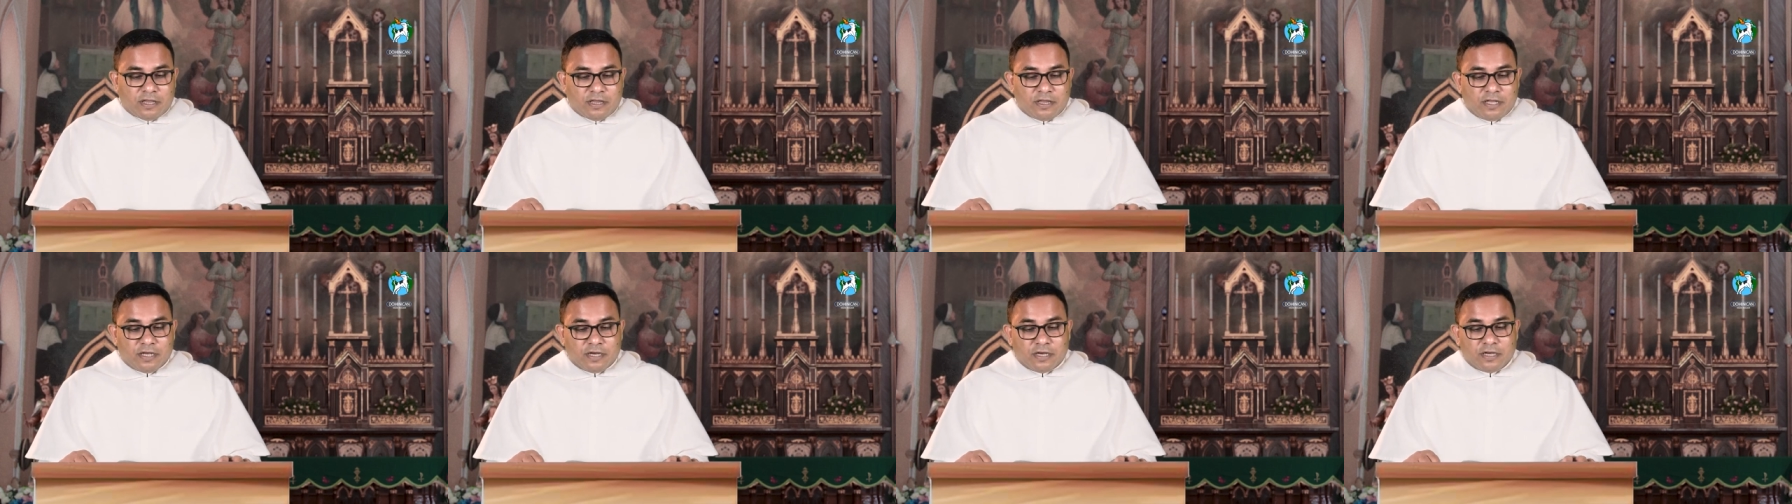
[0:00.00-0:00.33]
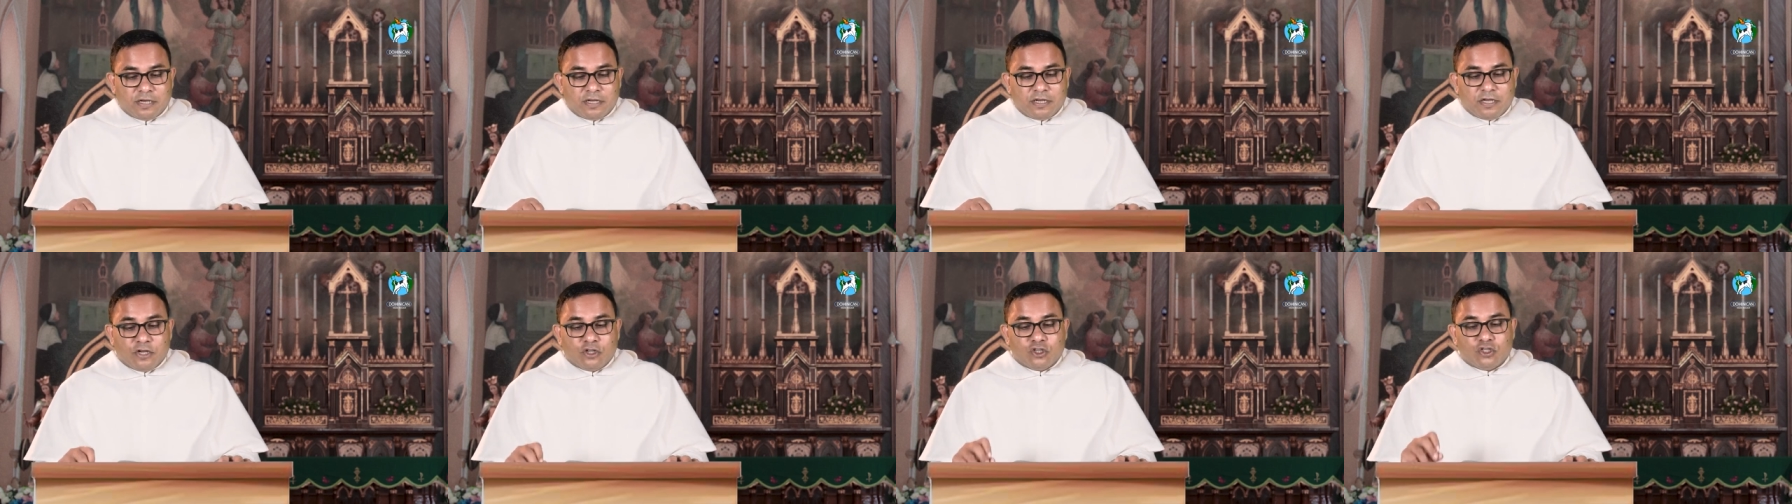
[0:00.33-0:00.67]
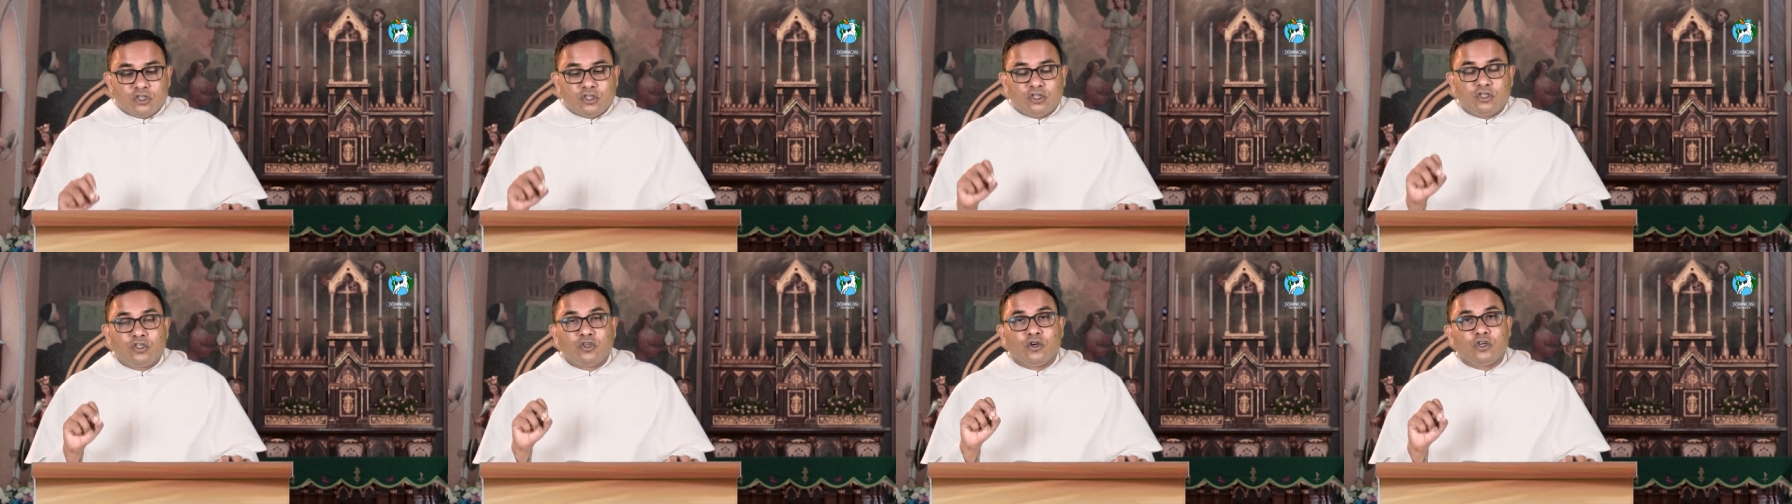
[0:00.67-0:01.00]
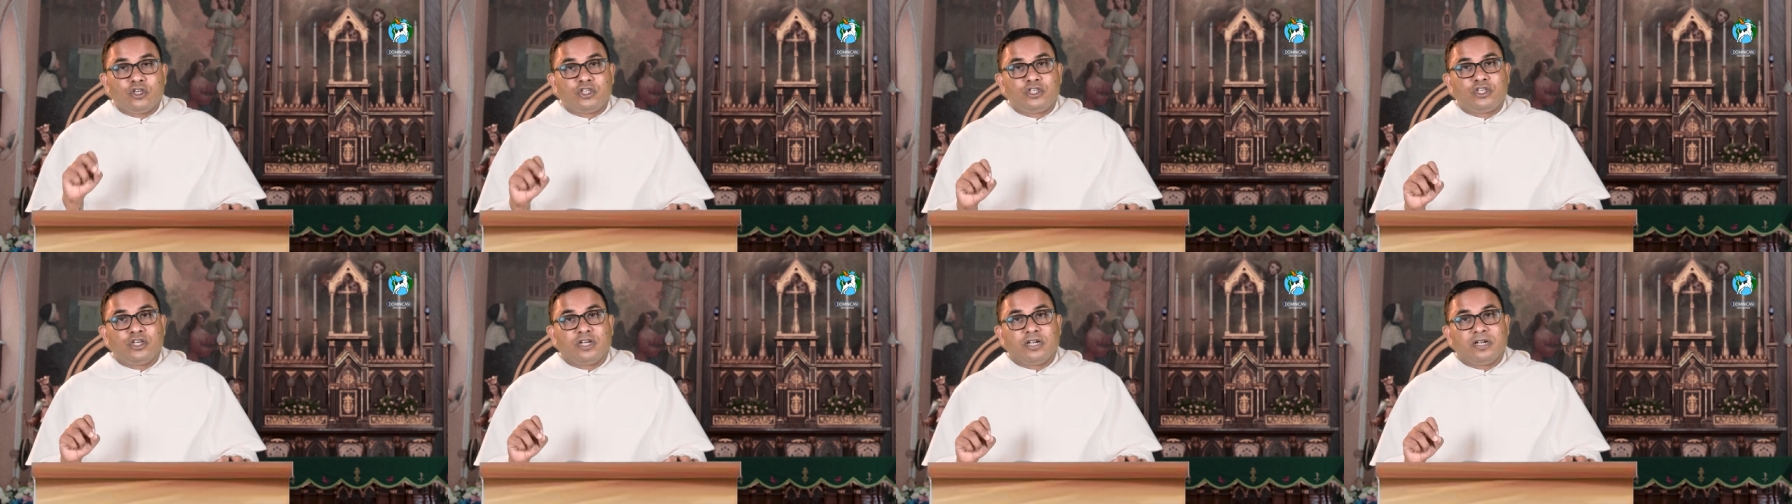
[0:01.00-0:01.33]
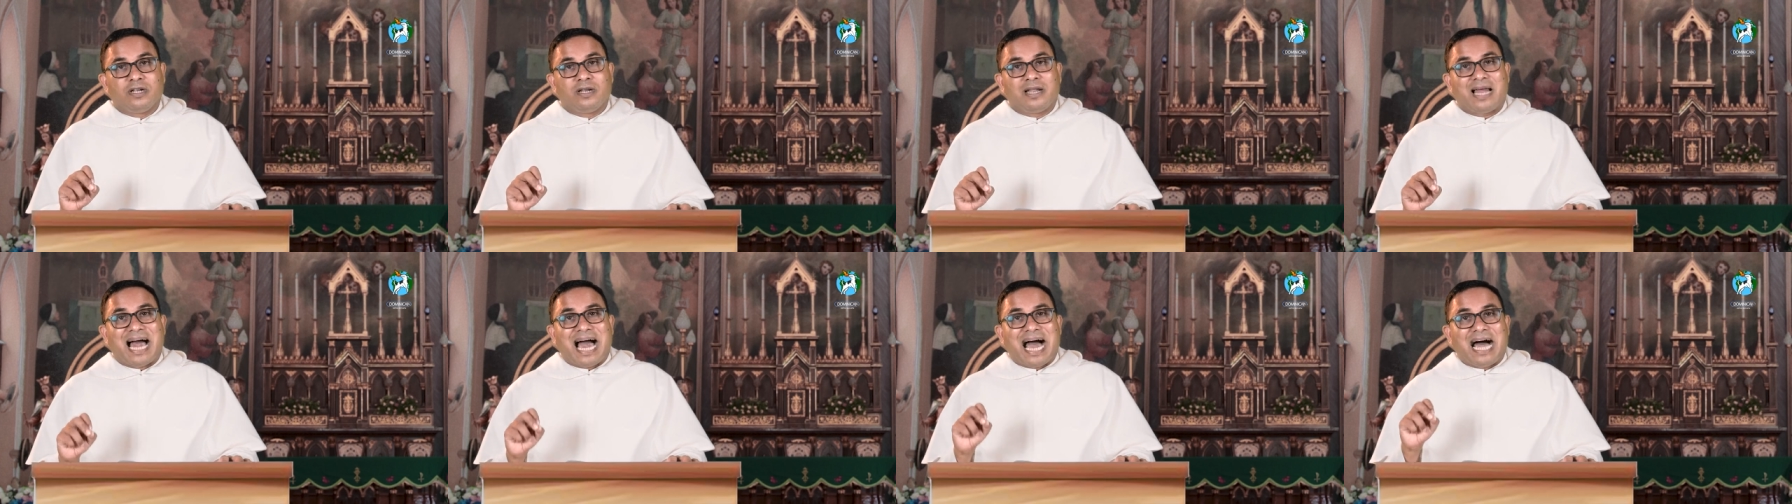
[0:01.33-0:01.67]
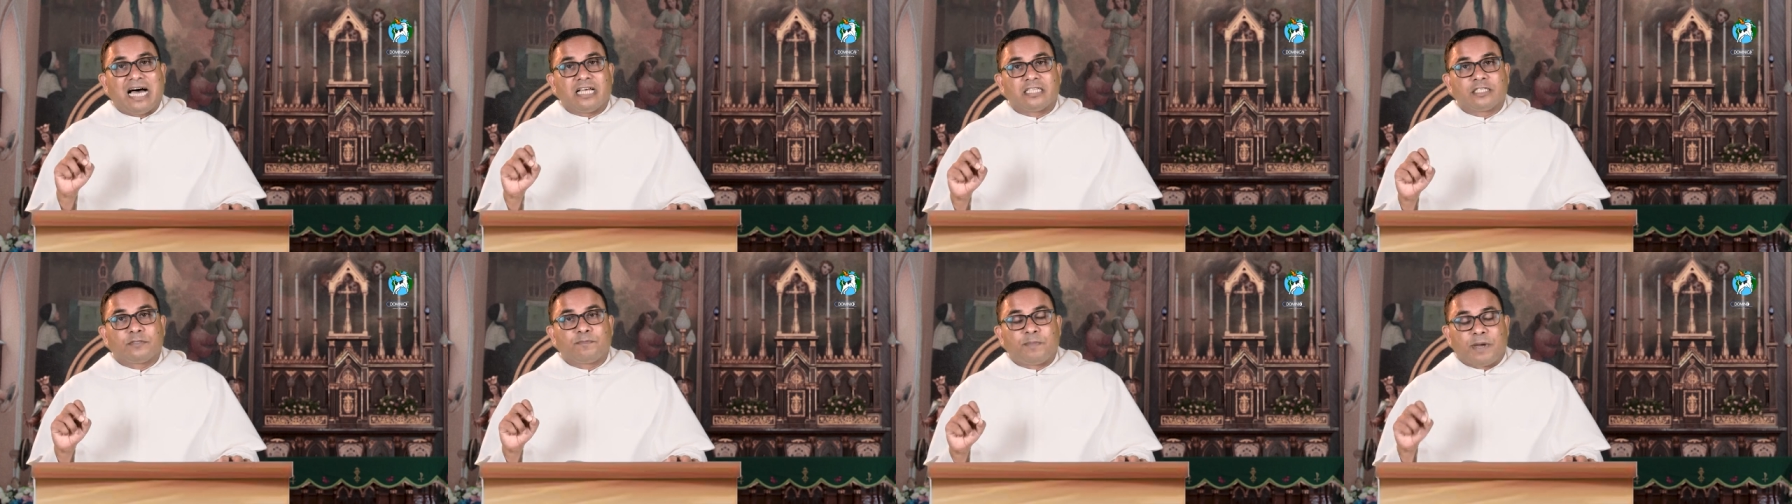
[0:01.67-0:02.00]
the social
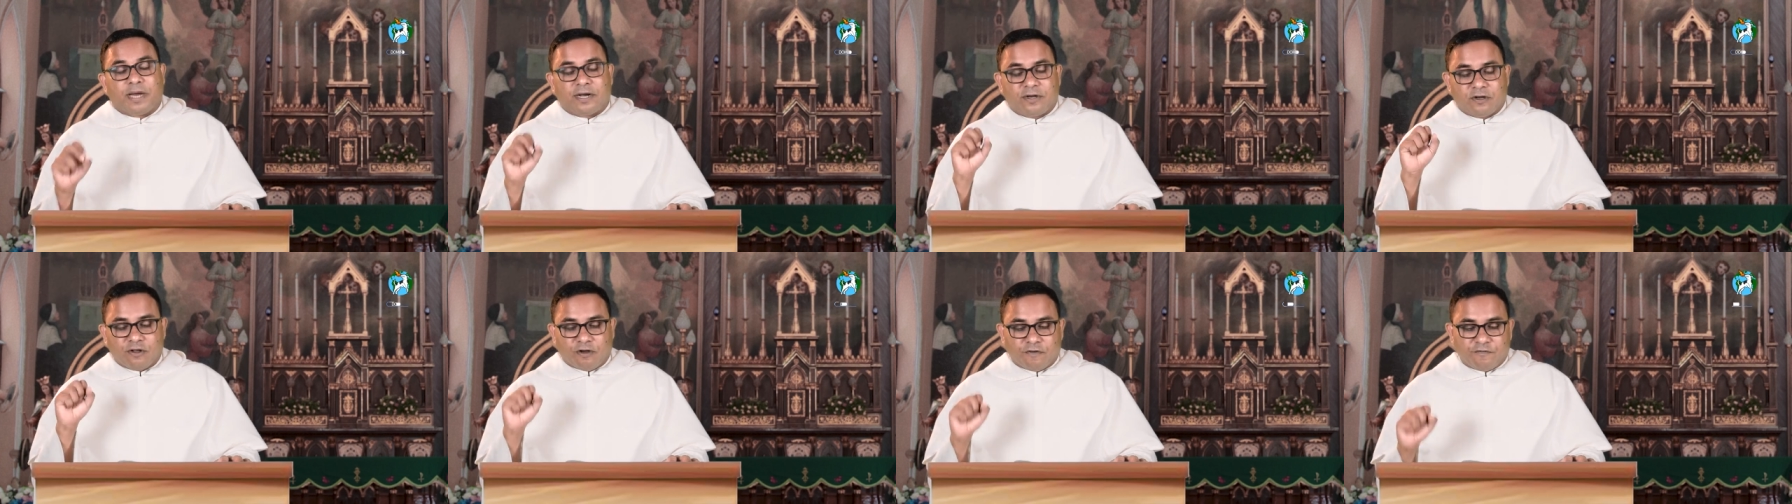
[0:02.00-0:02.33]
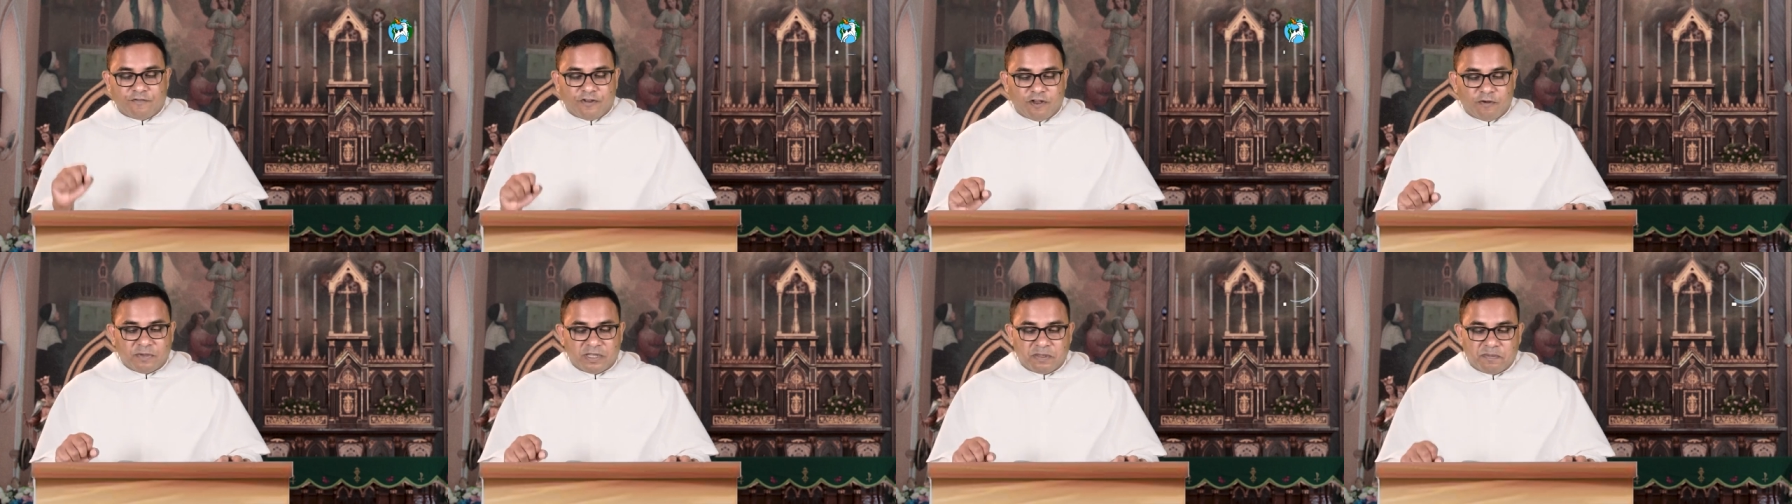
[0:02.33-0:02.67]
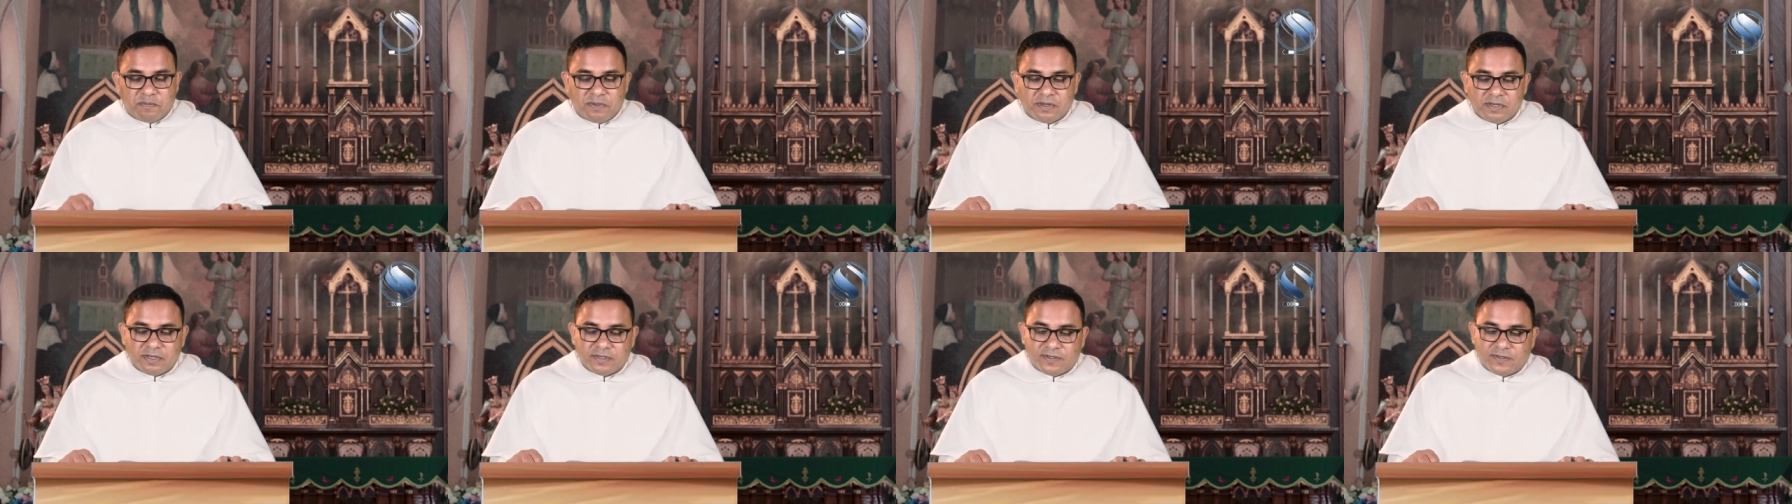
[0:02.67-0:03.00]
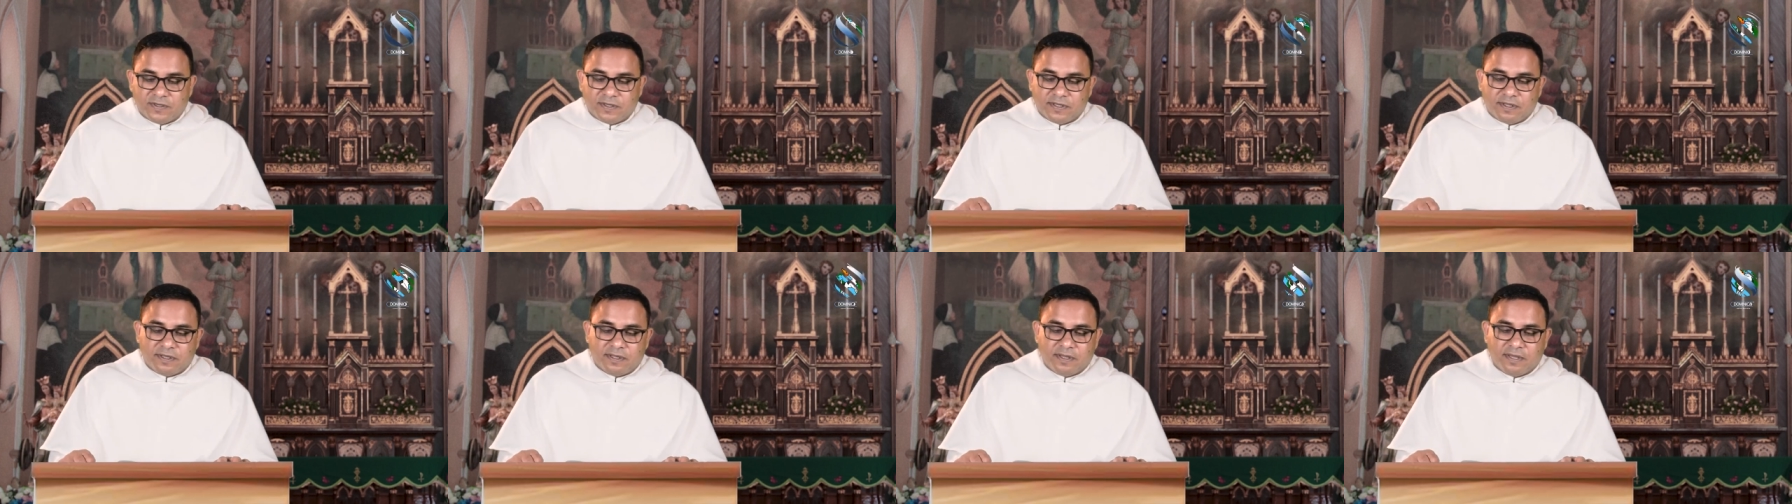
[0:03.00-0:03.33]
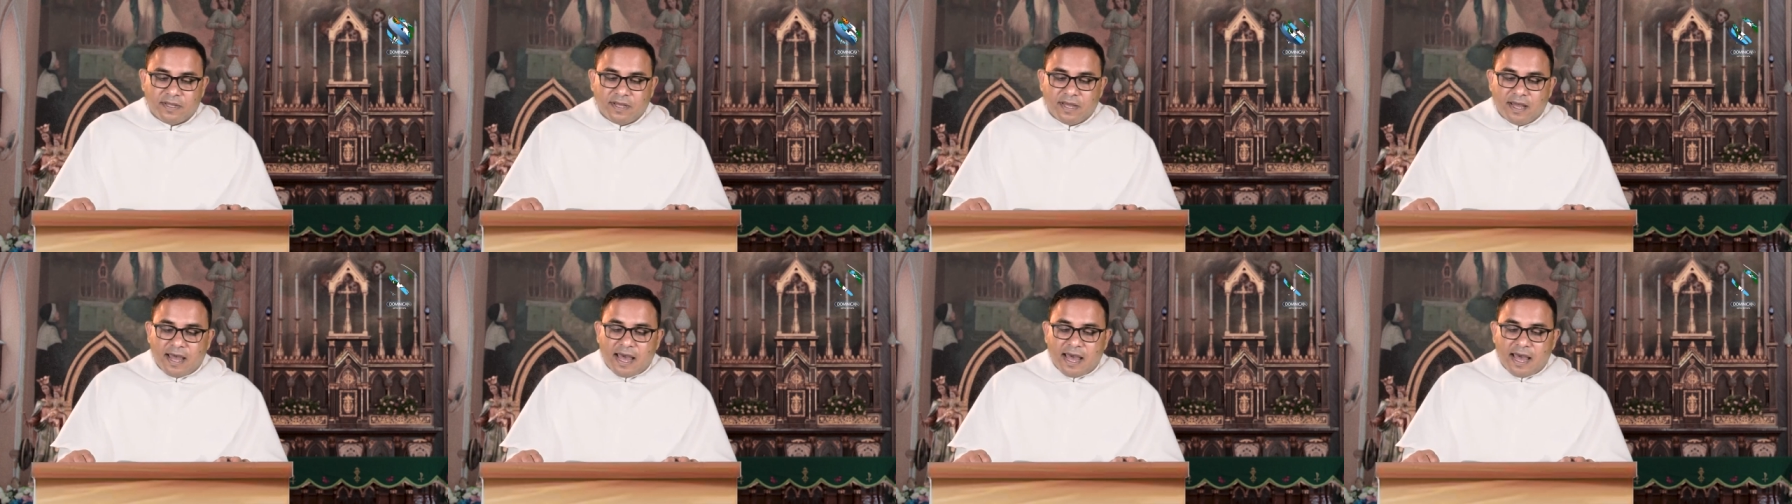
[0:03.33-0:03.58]
aspect of human person,